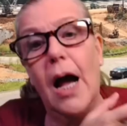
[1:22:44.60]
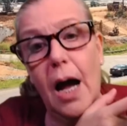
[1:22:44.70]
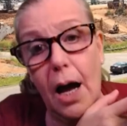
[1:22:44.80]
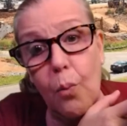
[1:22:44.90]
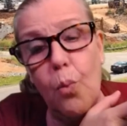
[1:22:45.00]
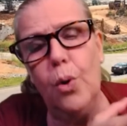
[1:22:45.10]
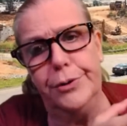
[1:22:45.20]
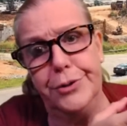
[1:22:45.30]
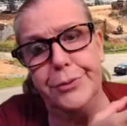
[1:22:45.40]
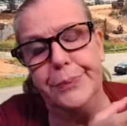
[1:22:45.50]
I
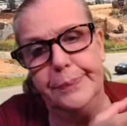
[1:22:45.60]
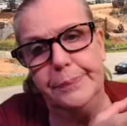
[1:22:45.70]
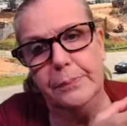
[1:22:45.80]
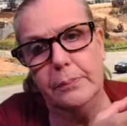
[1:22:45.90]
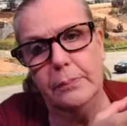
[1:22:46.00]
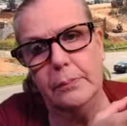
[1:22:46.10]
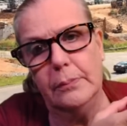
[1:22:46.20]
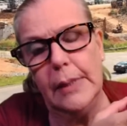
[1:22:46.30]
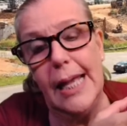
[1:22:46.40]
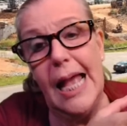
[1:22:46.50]
warned you.
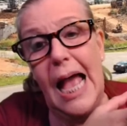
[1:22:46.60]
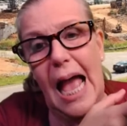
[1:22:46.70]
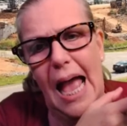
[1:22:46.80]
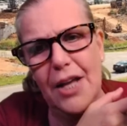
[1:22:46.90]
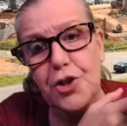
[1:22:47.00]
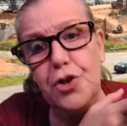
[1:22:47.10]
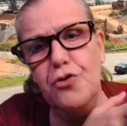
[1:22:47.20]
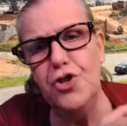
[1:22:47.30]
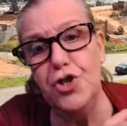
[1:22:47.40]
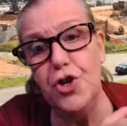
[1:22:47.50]
And you
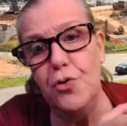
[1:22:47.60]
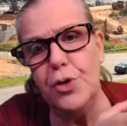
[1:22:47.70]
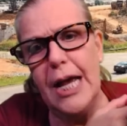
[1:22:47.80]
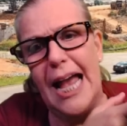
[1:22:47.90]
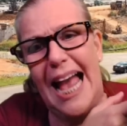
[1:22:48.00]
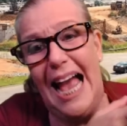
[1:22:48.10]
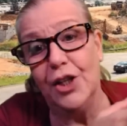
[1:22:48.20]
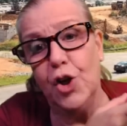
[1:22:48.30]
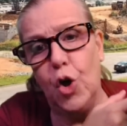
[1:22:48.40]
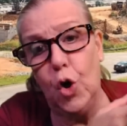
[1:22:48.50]
shoot at
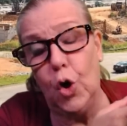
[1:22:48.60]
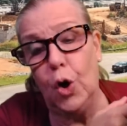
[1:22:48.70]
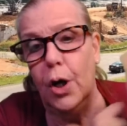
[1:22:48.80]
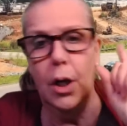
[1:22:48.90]
her.